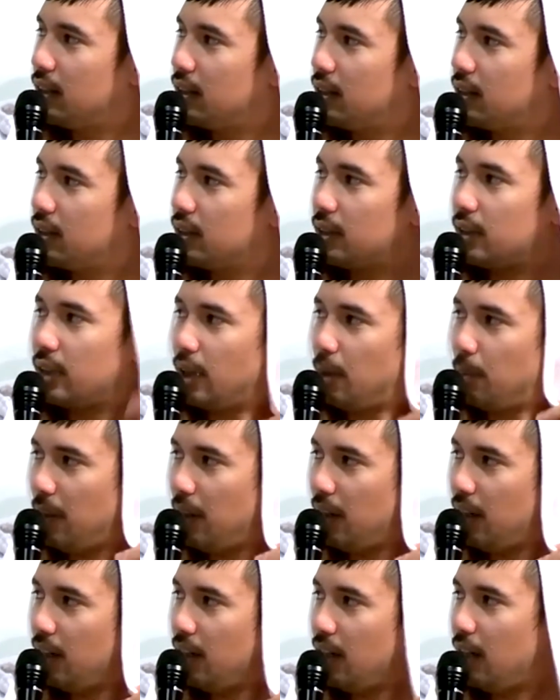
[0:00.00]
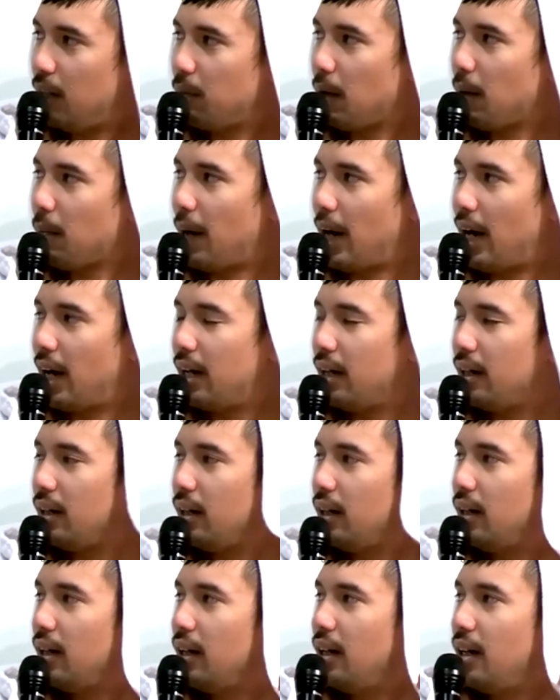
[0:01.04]
sleeping in my bed
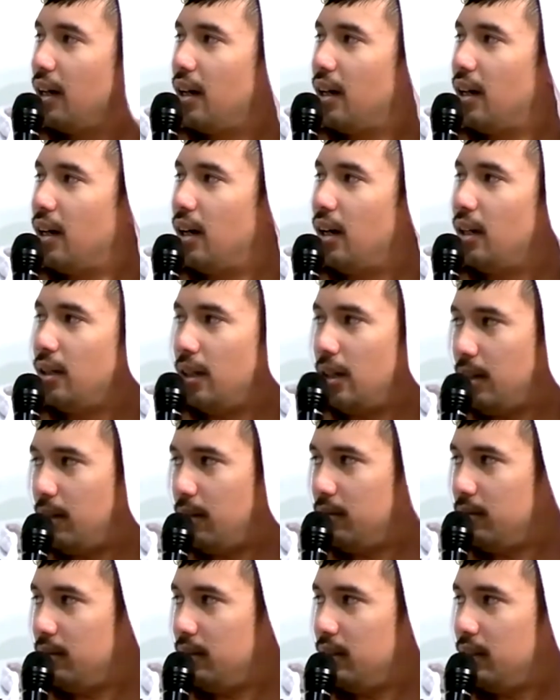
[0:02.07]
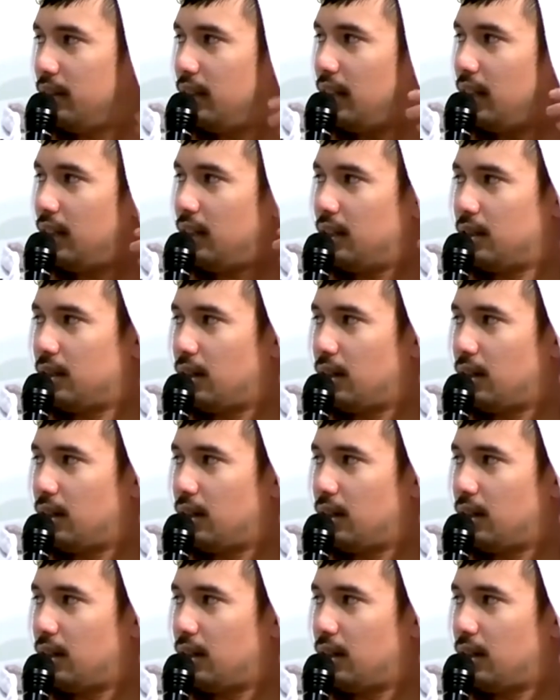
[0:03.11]
alone in the